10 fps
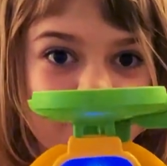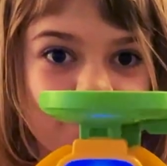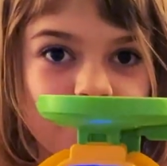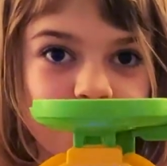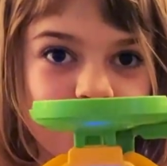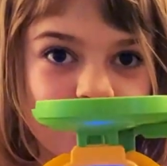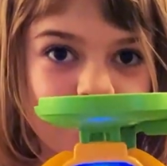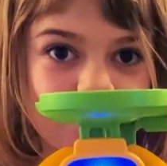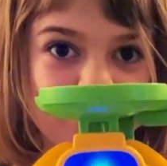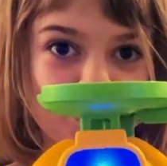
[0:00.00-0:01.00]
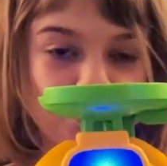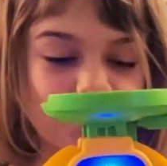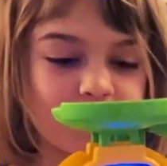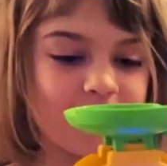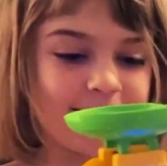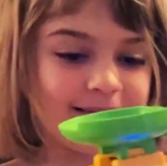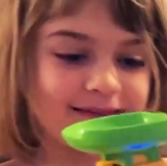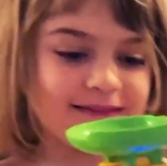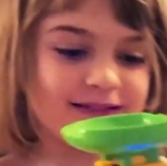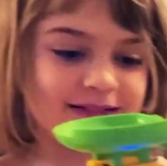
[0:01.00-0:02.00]
Well, there you go. That's pretty
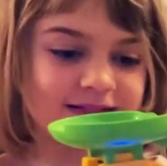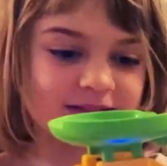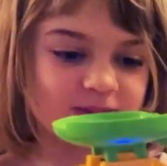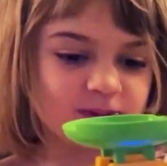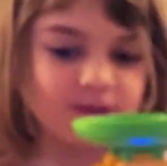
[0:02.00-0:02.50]
intense. And then there's